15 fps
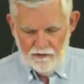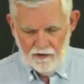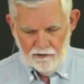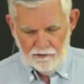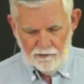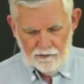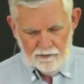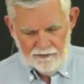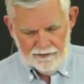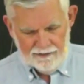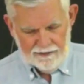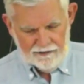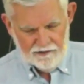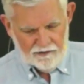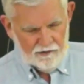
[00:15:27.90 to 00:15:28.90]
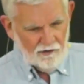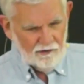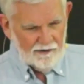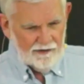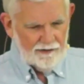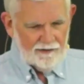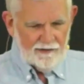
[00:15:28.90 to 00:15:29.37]
So let's
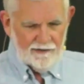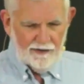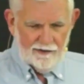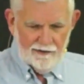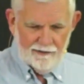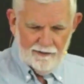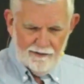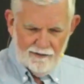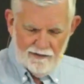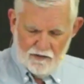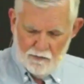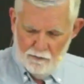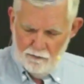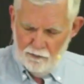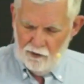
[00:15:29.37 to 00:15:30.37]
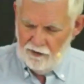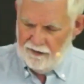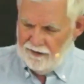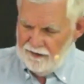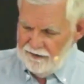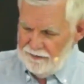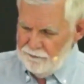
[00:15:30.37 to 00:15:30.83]
look at the, this
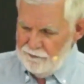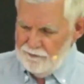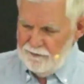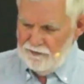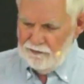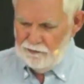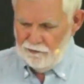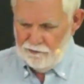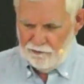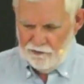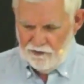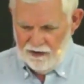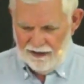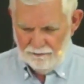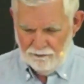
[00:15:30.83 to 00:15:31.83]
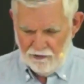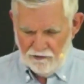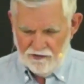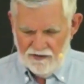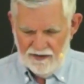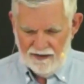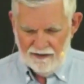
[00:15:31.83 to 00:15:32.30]
book up through
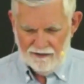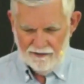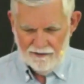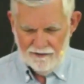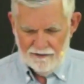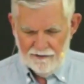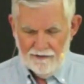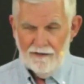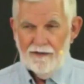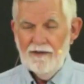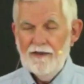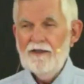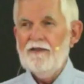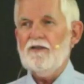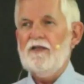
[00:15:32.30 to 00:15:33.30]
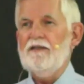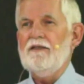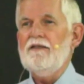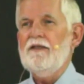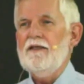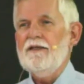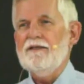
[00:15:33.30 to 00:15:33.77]
chapter 10.
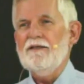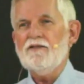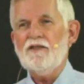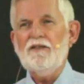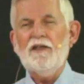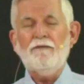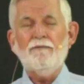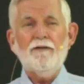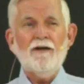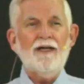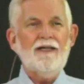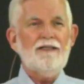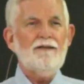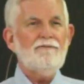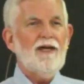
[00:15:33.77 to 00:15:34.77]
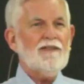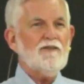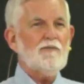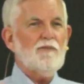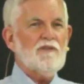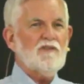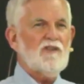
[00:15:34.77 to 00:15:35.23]
See, this is a different kind of
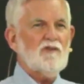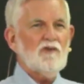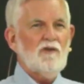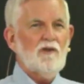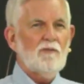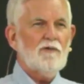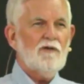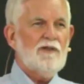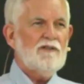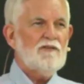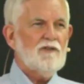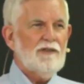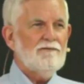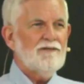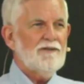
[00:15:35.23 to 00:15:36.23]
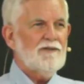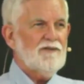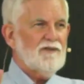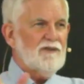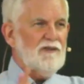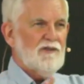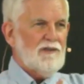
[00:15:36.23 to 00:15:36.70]
expositional preaching. We're
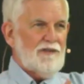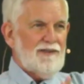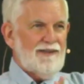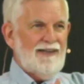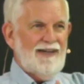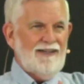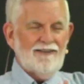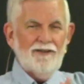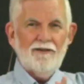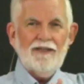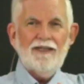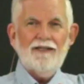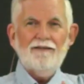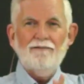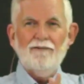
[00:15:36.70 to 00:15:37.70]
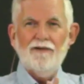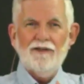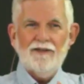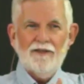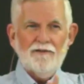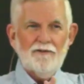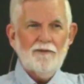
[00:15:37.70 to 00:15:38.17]
just no, not looking at
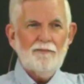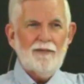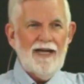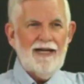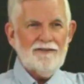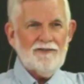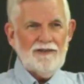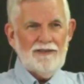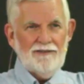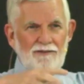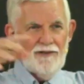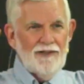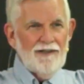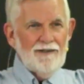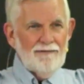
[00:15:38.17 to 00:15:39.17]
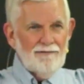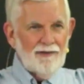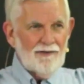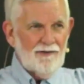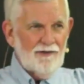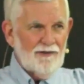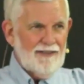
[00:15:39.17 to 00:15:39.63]
one little passage,
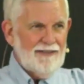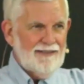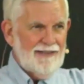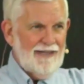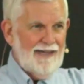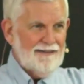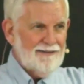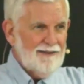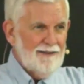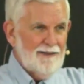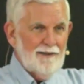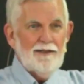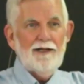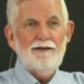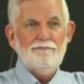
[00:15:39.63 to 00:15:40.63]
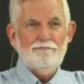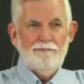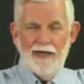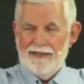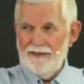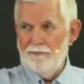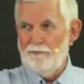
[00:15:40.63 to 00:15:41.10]
we're looking at a
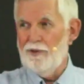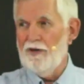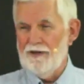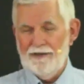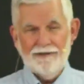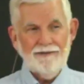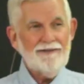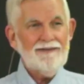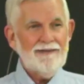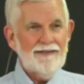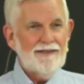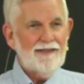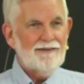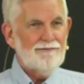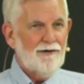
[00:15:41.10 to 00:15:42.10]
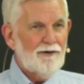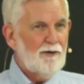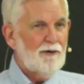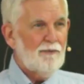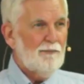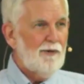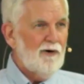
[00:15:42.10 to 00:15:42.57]
mega part of a
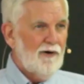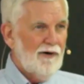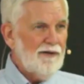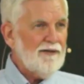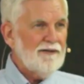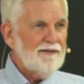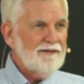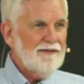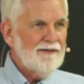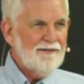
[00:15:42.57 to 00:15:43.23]
whole book.